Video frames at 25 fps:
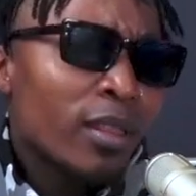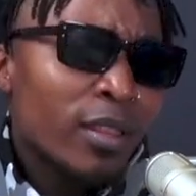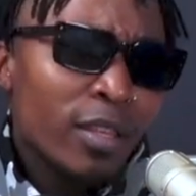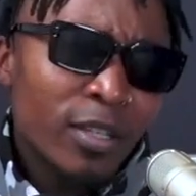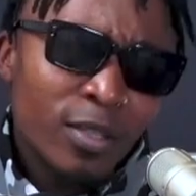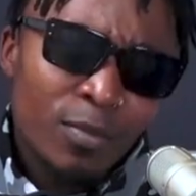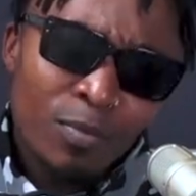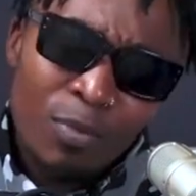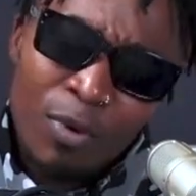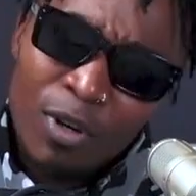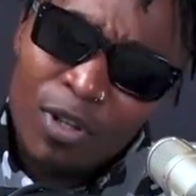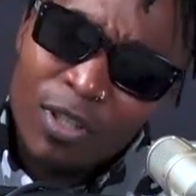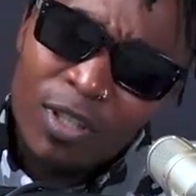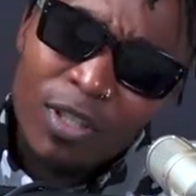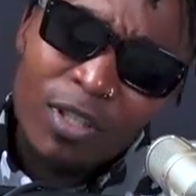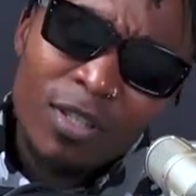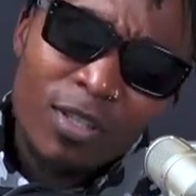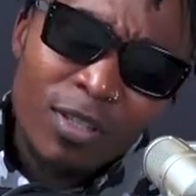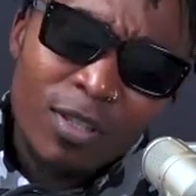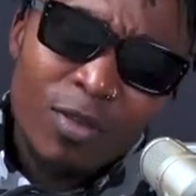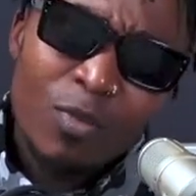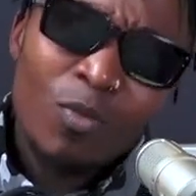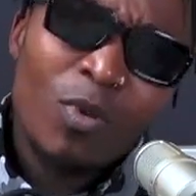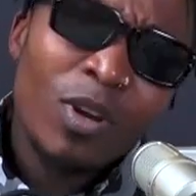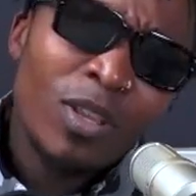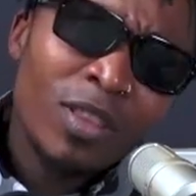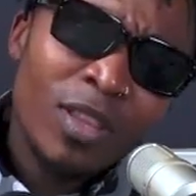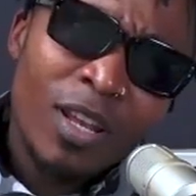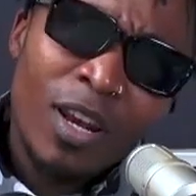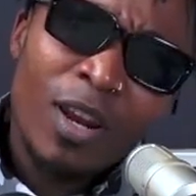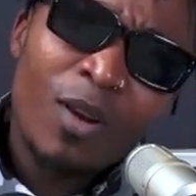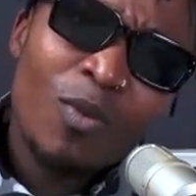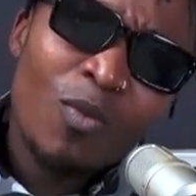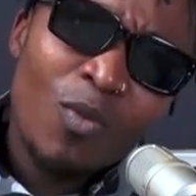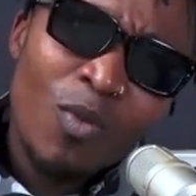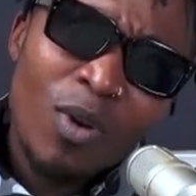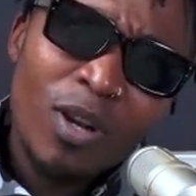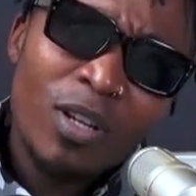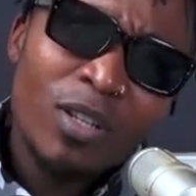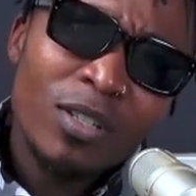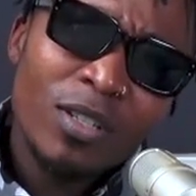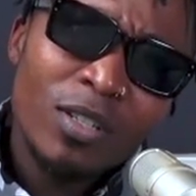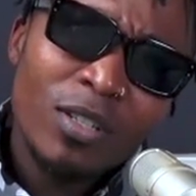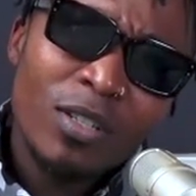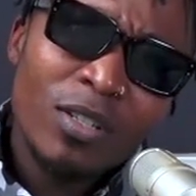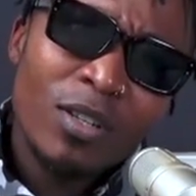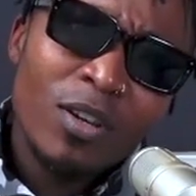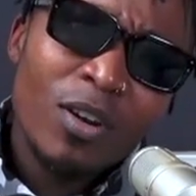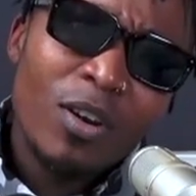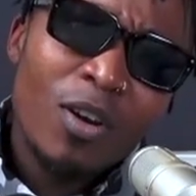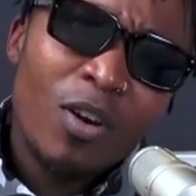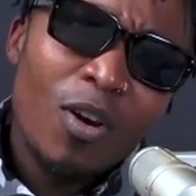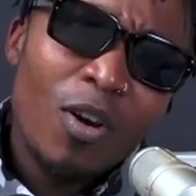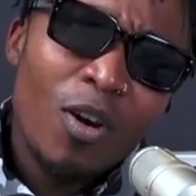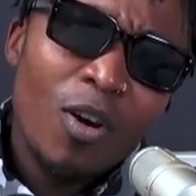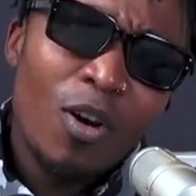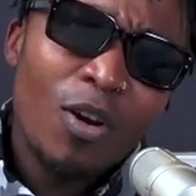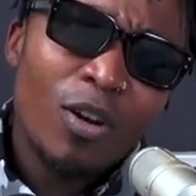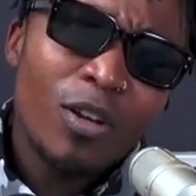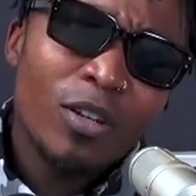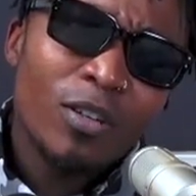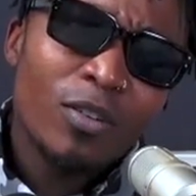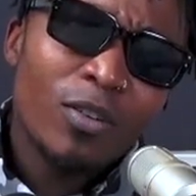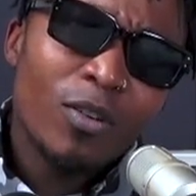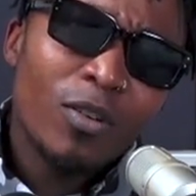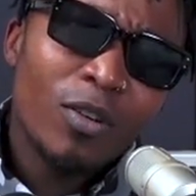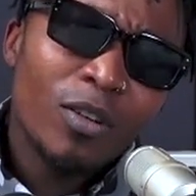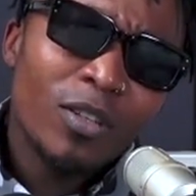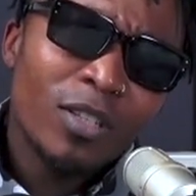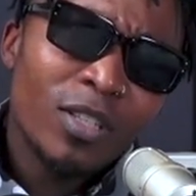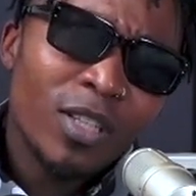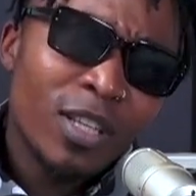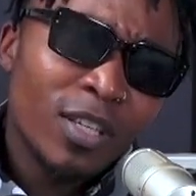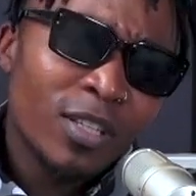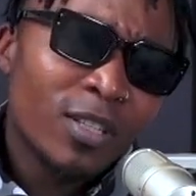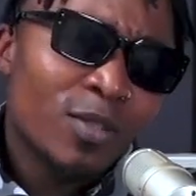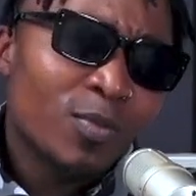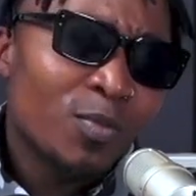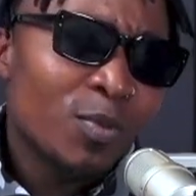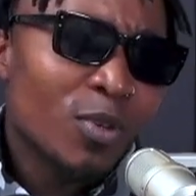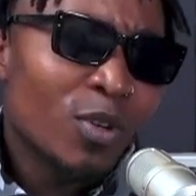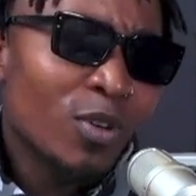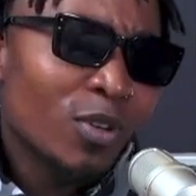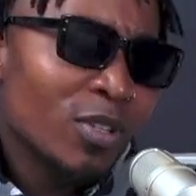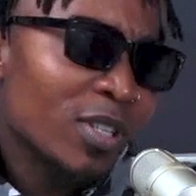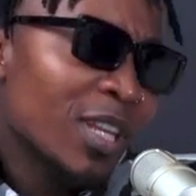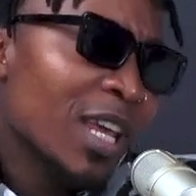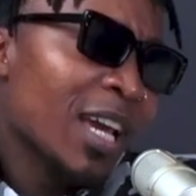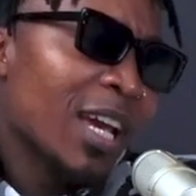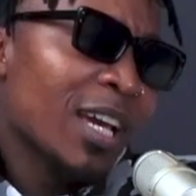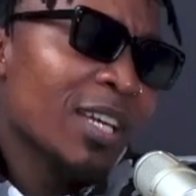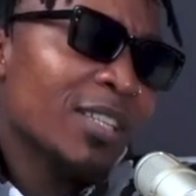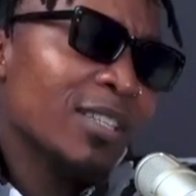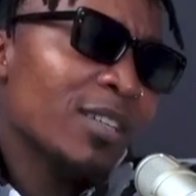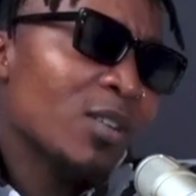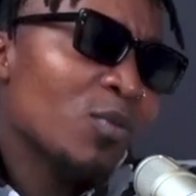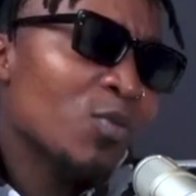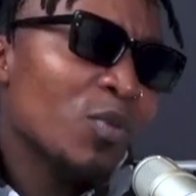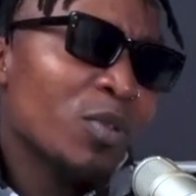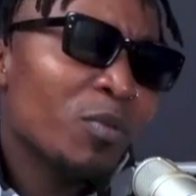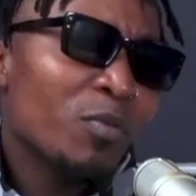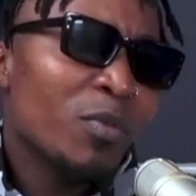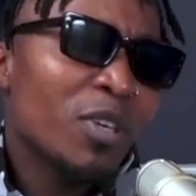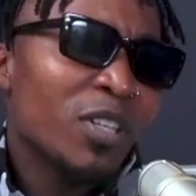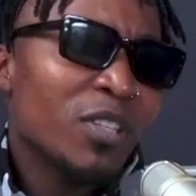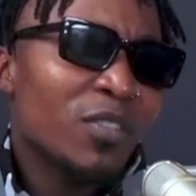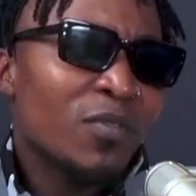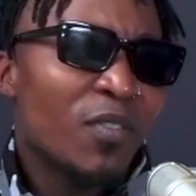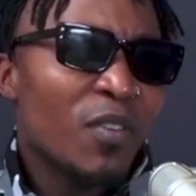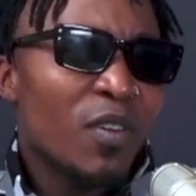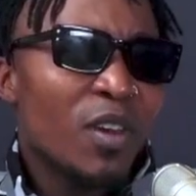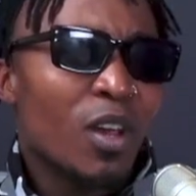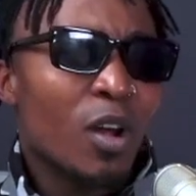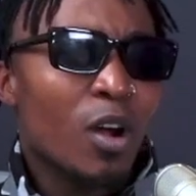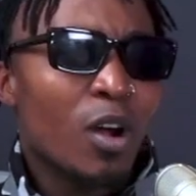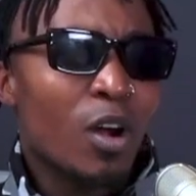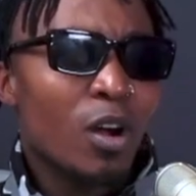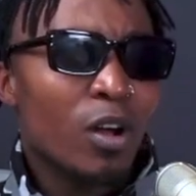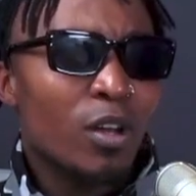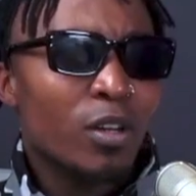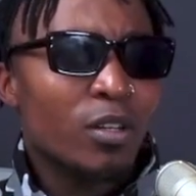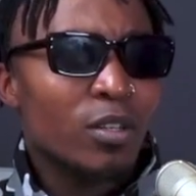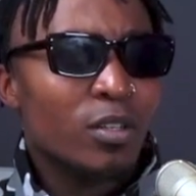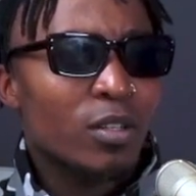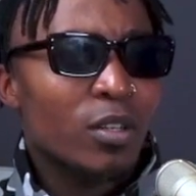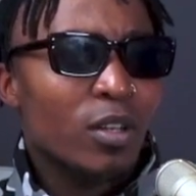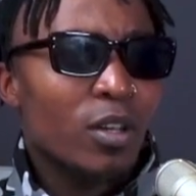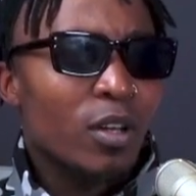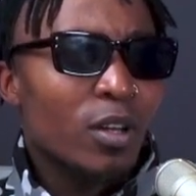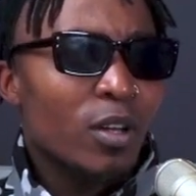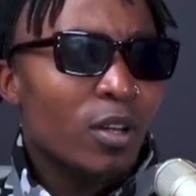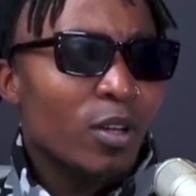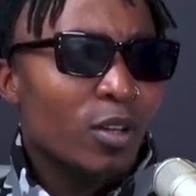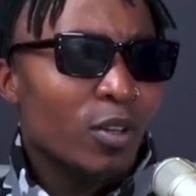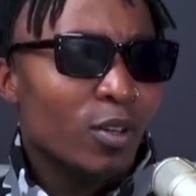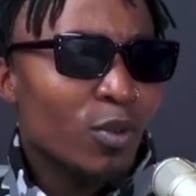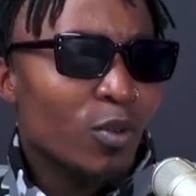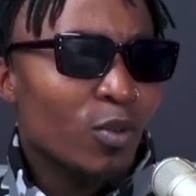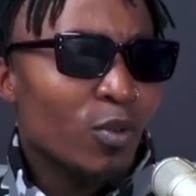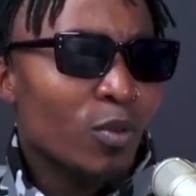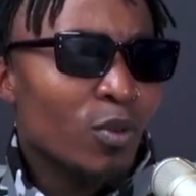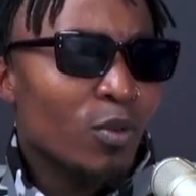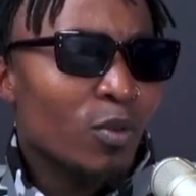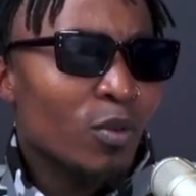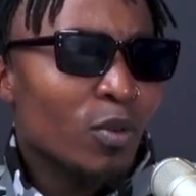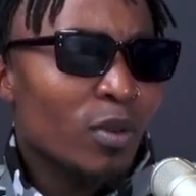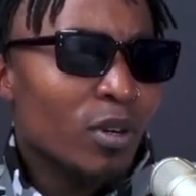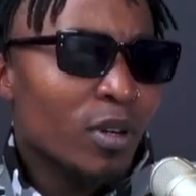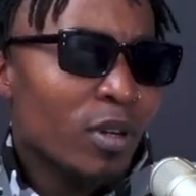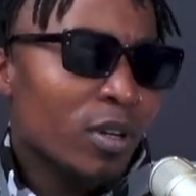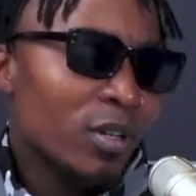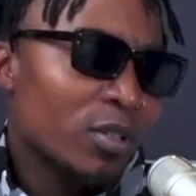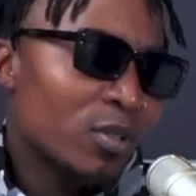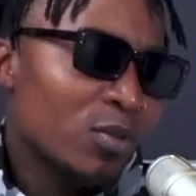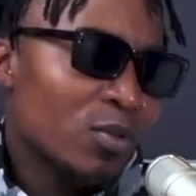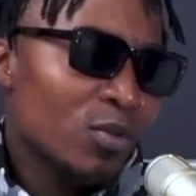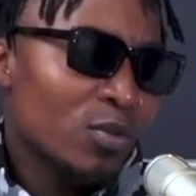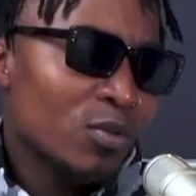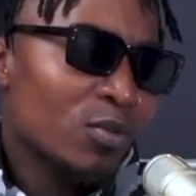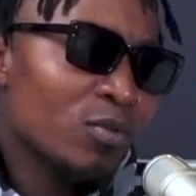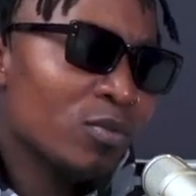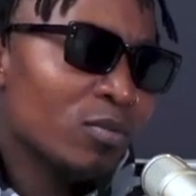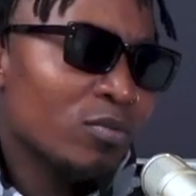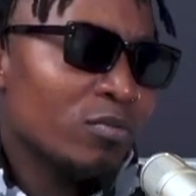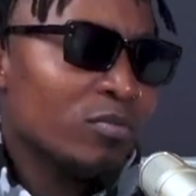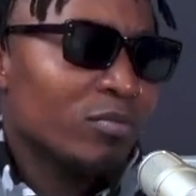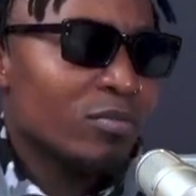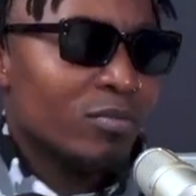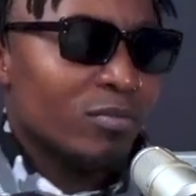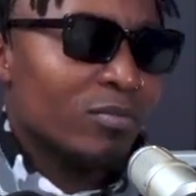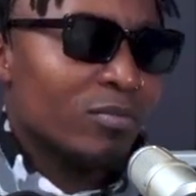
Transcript: this person is the one that I want on this? Because like I said, with me it's very hard, you know, to